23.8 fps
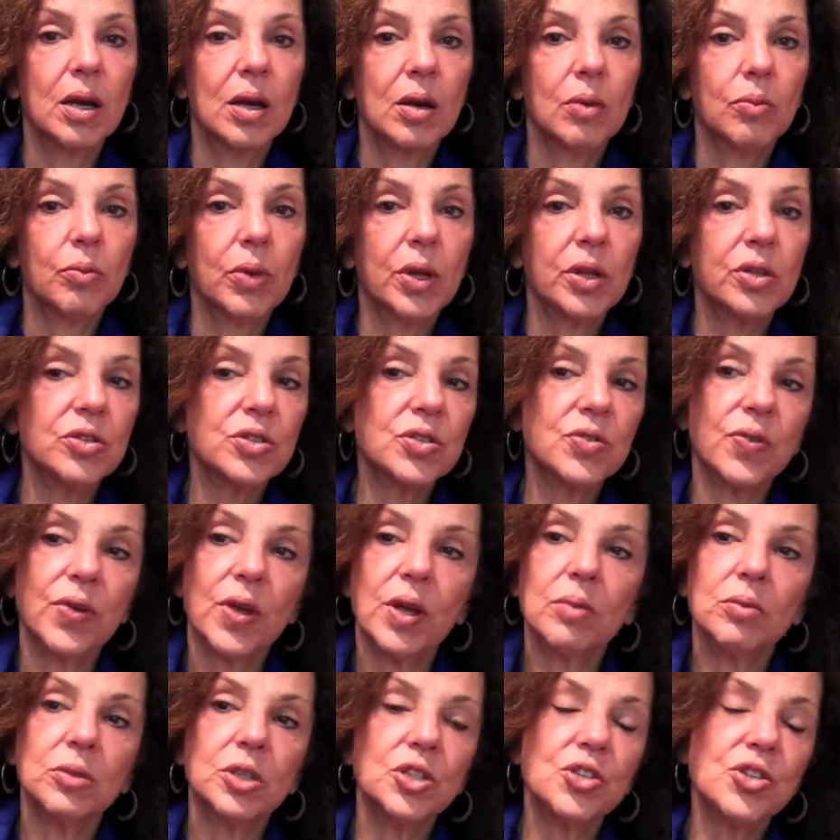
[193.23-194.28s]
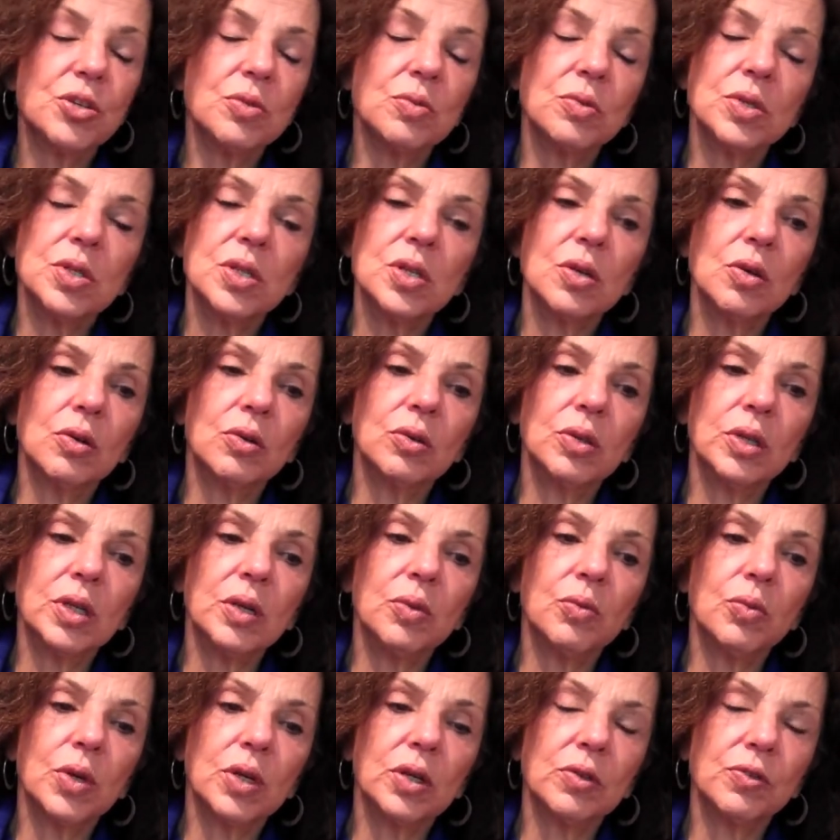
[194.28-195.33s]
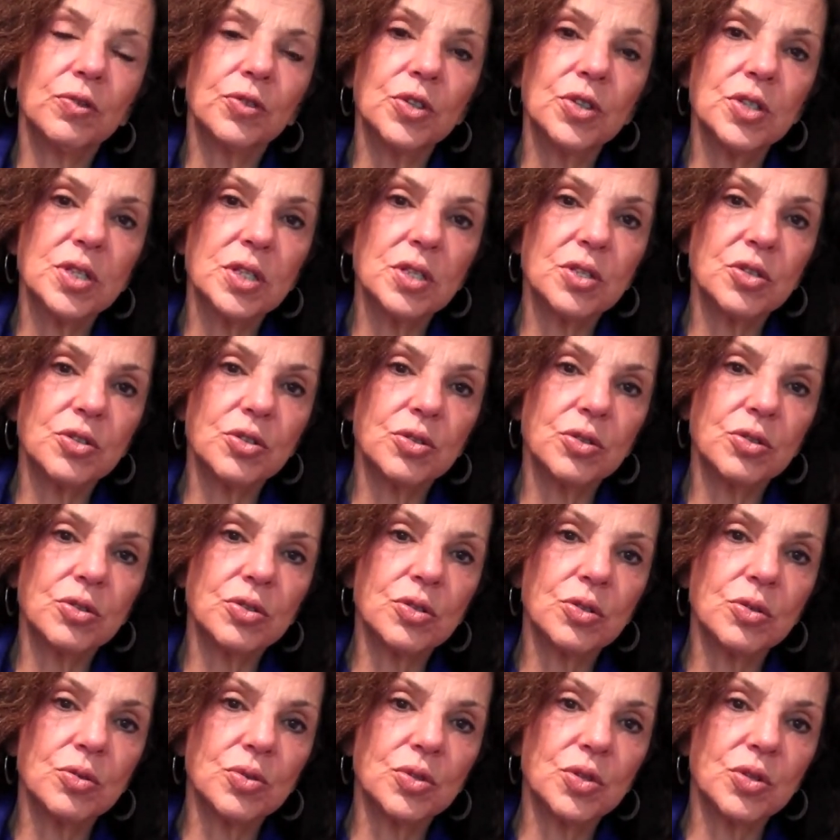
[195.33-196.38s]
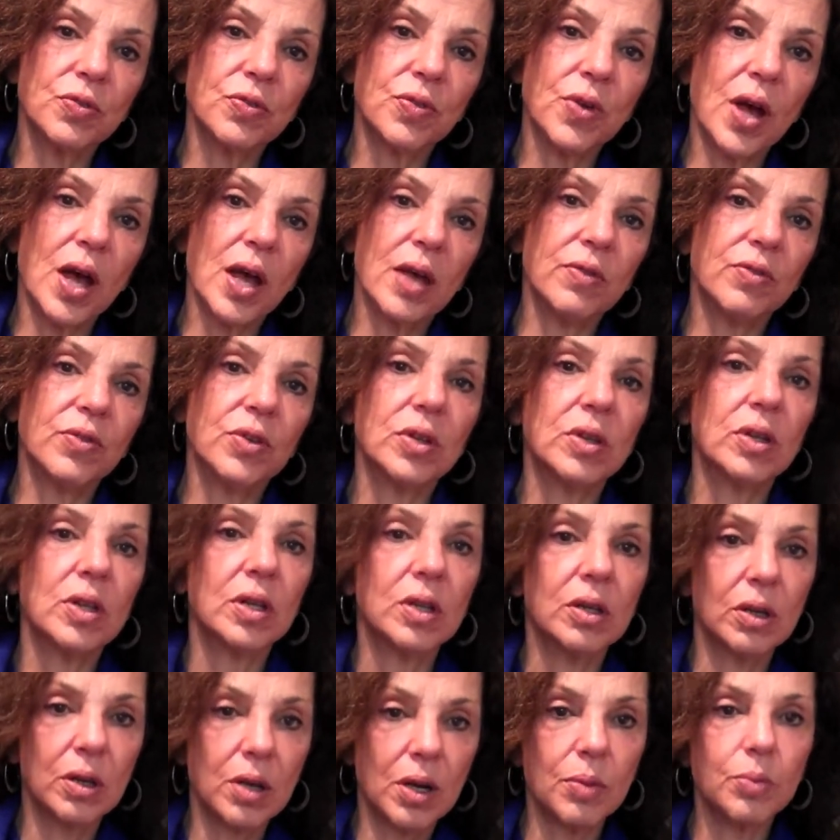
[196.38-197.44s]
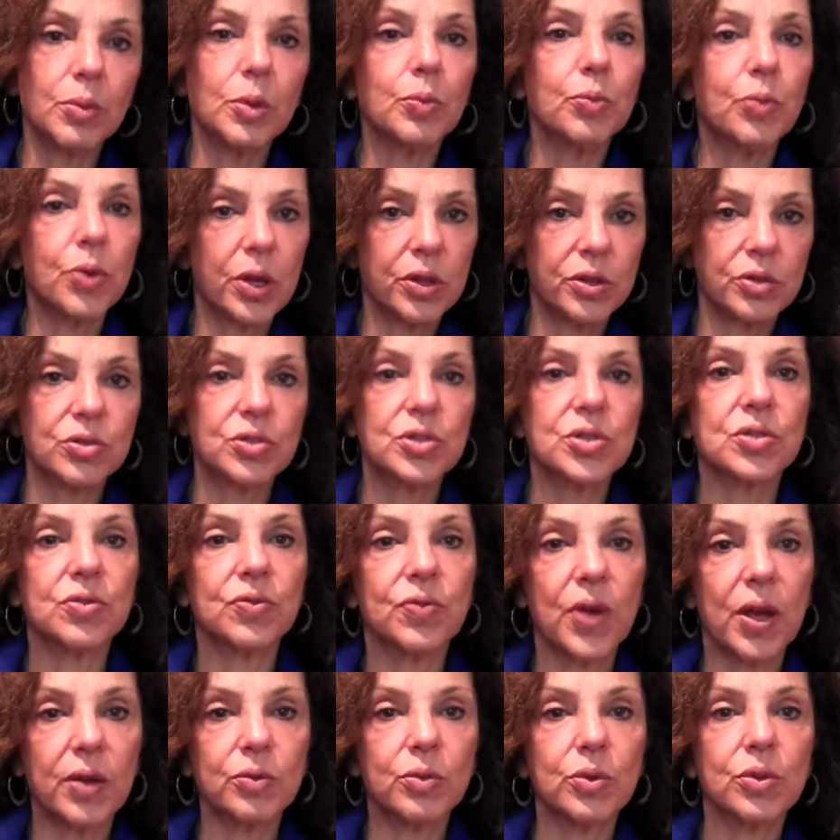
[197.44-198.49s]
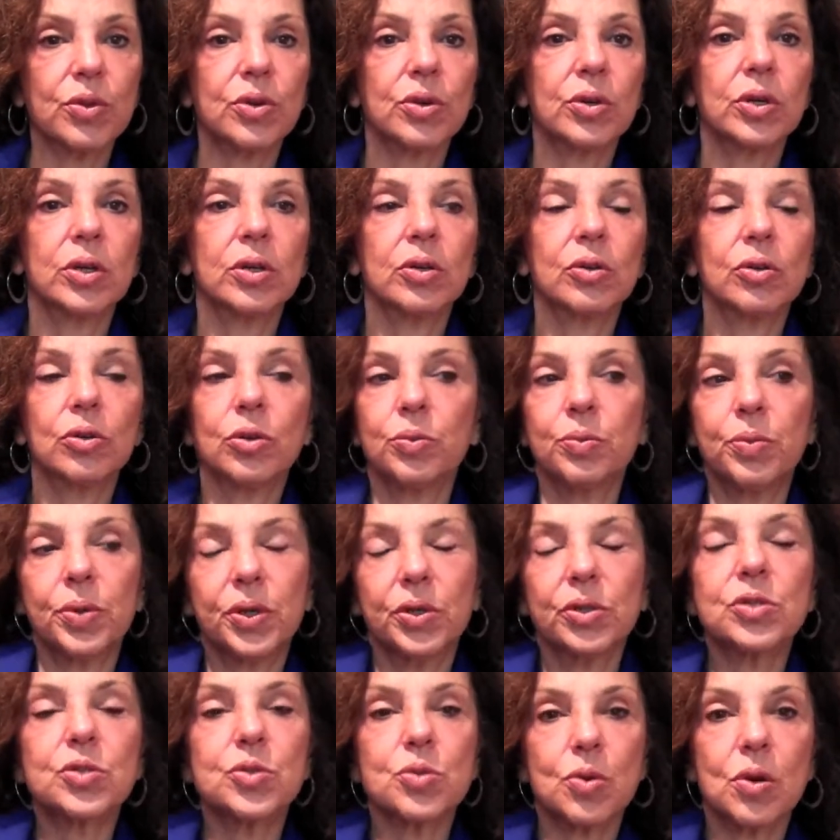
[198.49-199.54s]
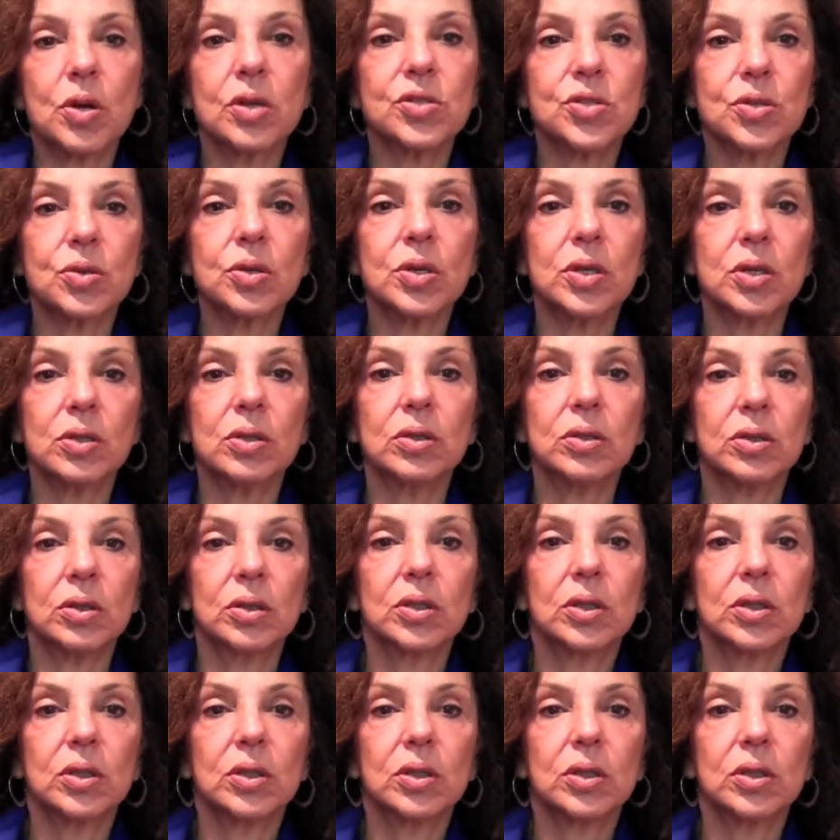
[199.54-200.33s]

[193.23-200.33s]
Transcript: mother's family, she was the only one of her sisters who survived, and then a couple brothers survived with her, and her parents were also killed.